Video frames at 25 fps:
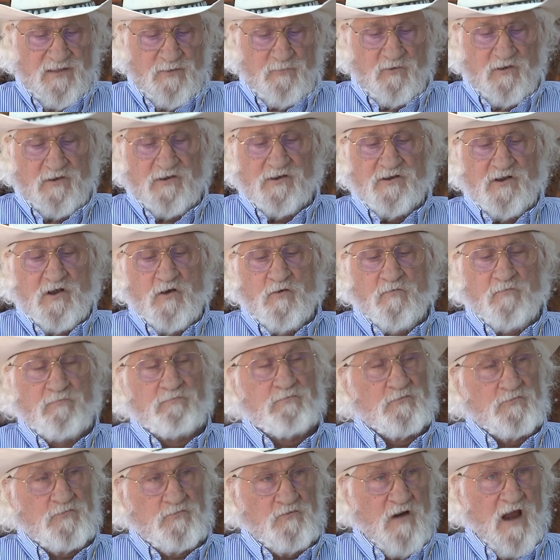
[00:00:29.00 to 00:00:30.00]
they want to know,
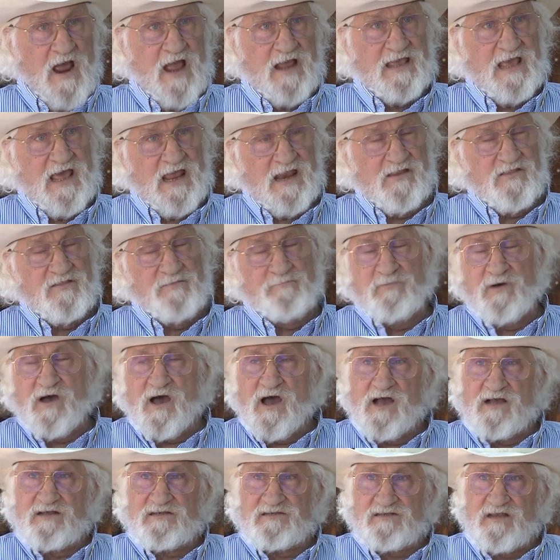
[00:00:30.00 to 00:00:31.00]
crack out of the
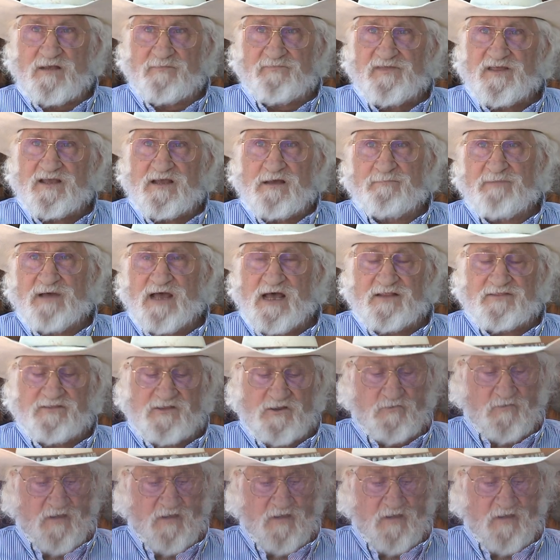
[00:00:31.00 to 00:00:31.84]
box, something about the